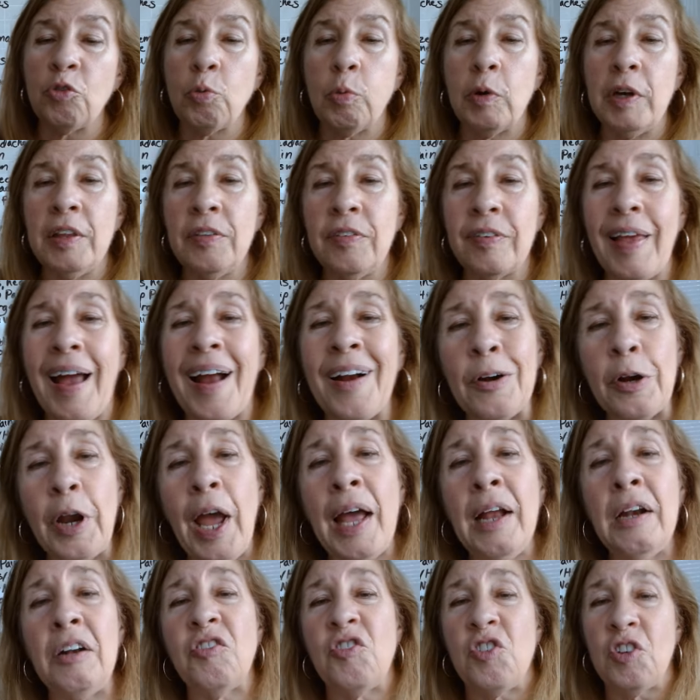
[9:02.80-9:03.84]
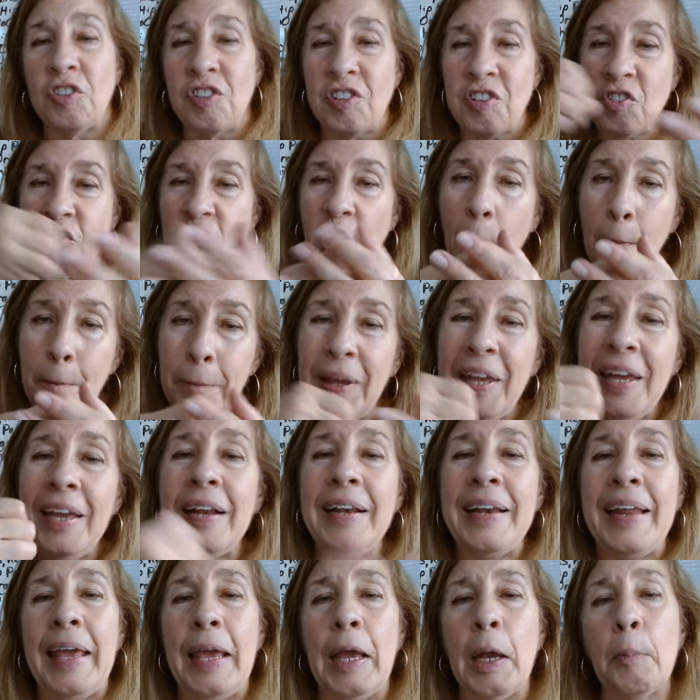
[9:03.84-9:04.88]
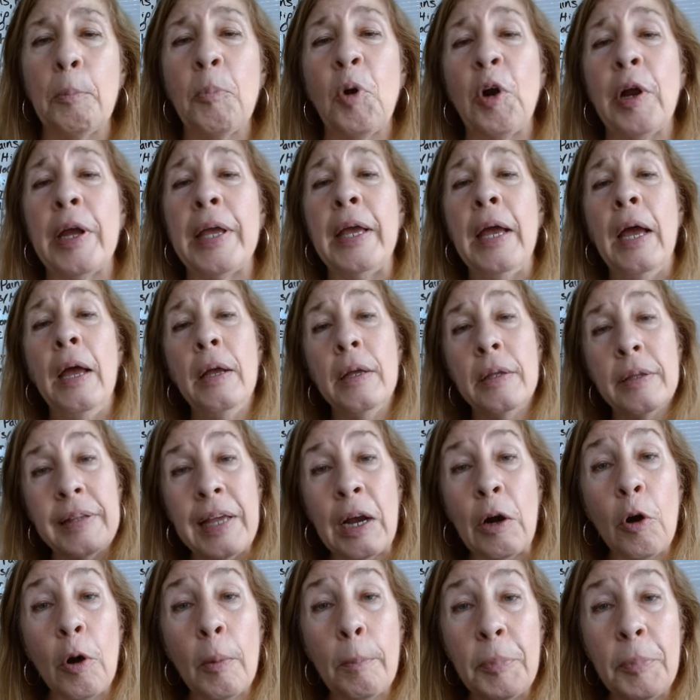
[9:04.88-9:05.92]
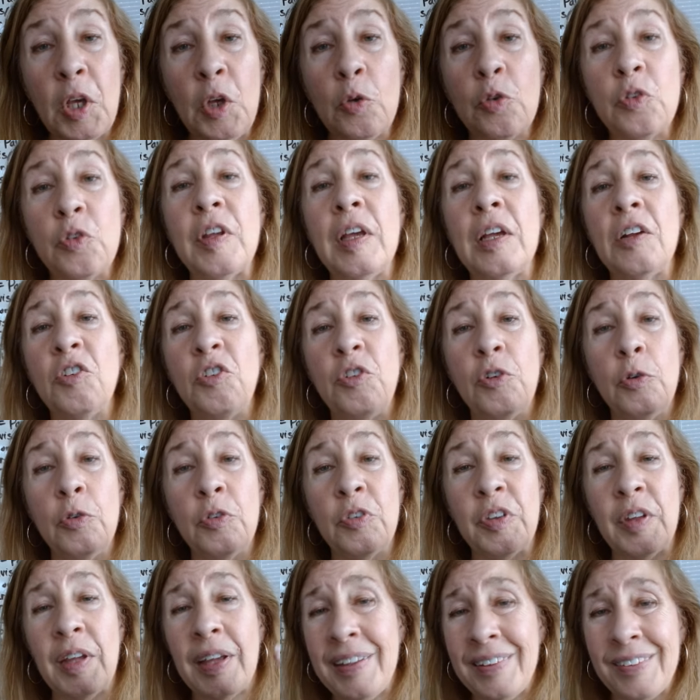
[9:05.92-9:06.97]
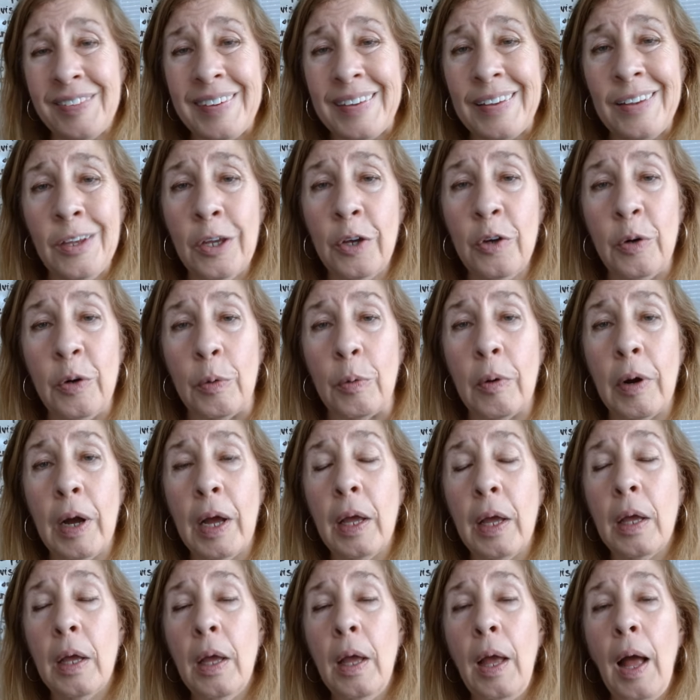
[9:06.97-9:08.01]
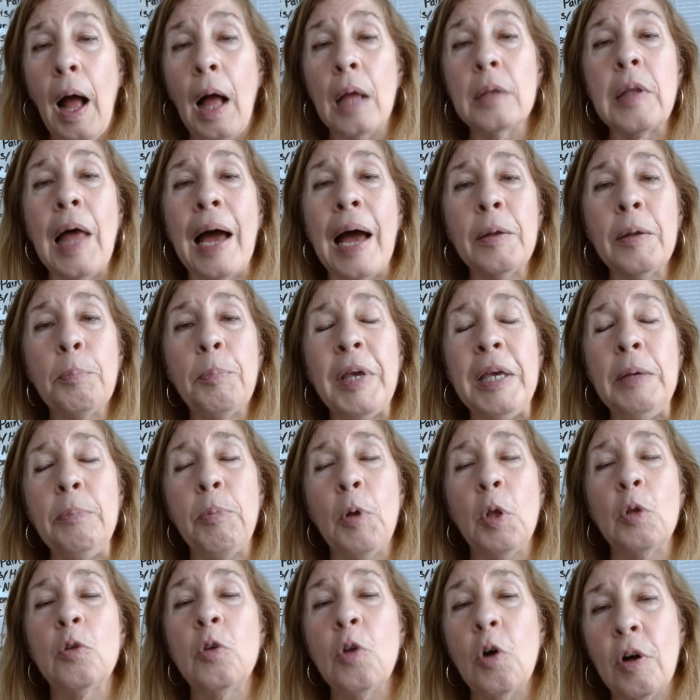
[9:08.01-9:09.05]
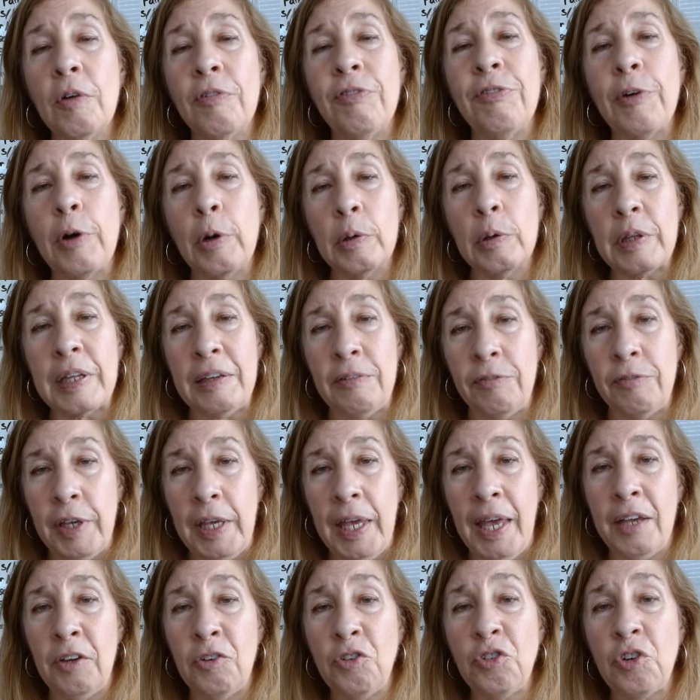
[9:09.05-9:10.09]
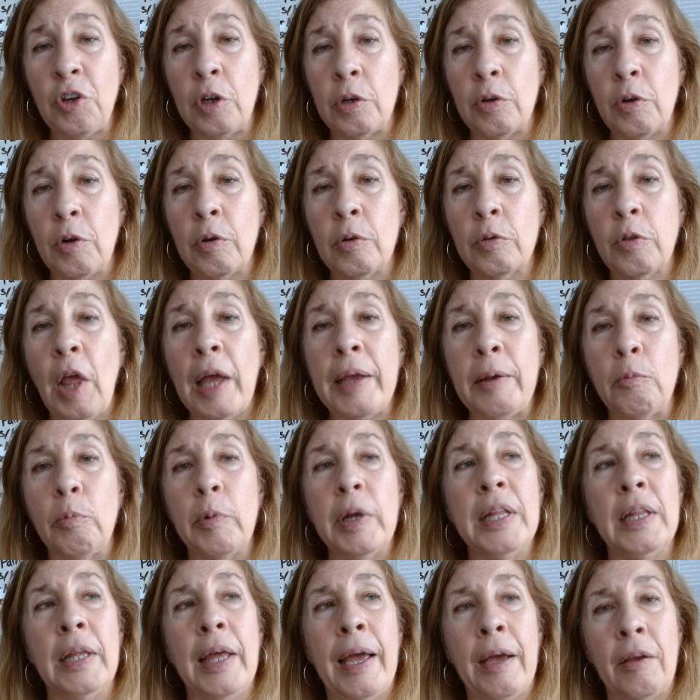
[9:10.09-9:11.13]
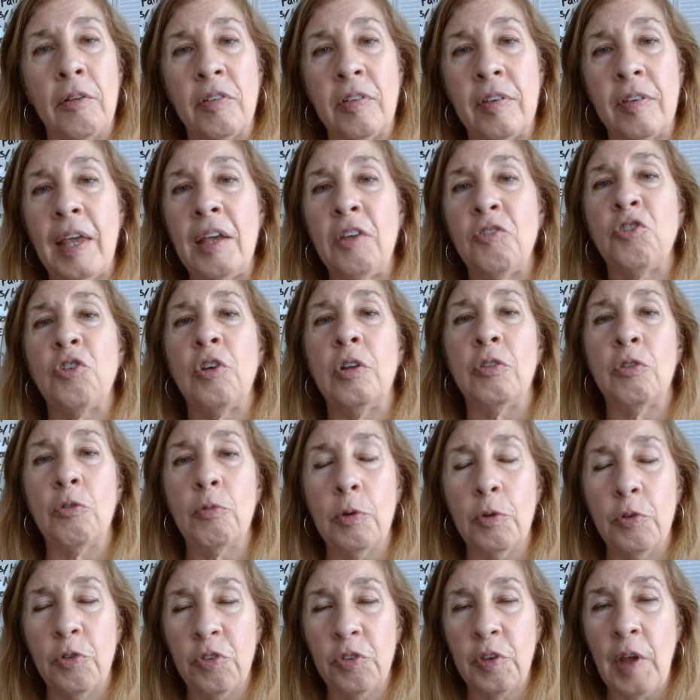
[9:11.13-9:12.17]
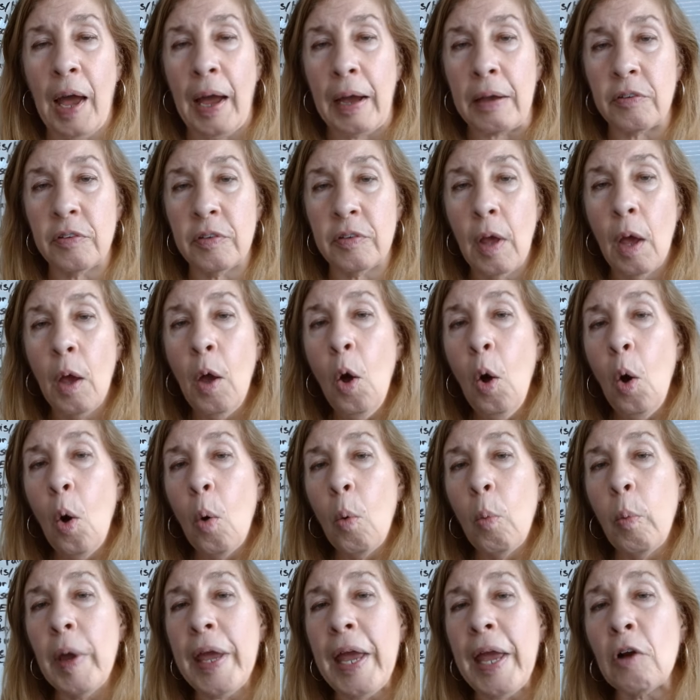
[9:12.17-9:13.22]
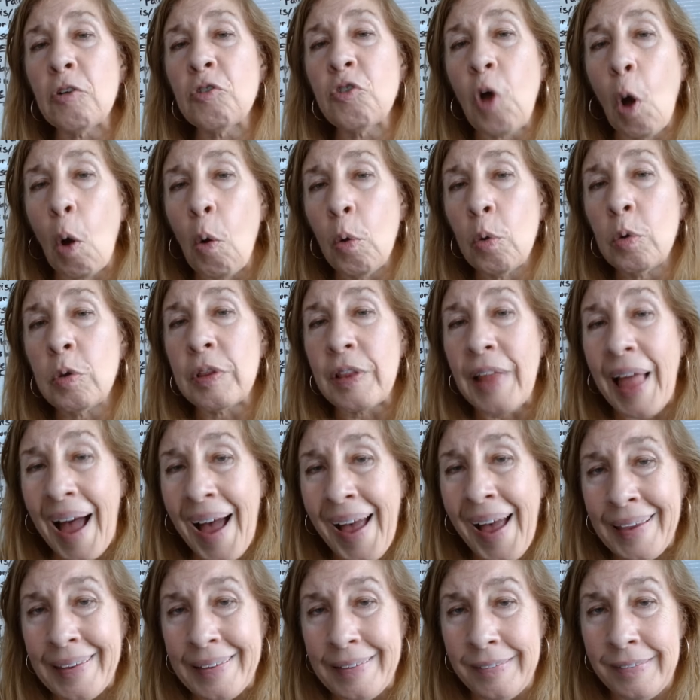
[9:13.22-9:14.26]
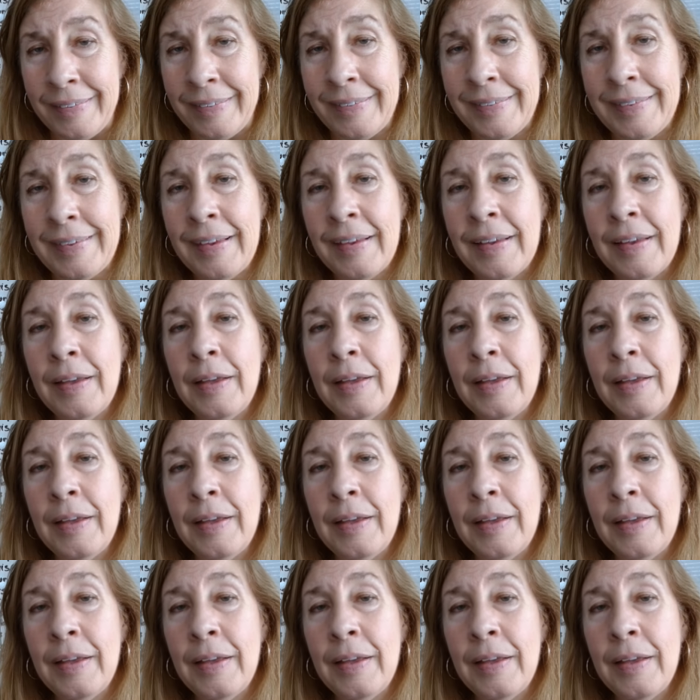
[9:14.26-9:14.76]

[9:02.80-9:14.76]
twins are not just dumping and hammering their abuse issues into you? A lot of people look for alleviation or like relaxation through sex. We are told lies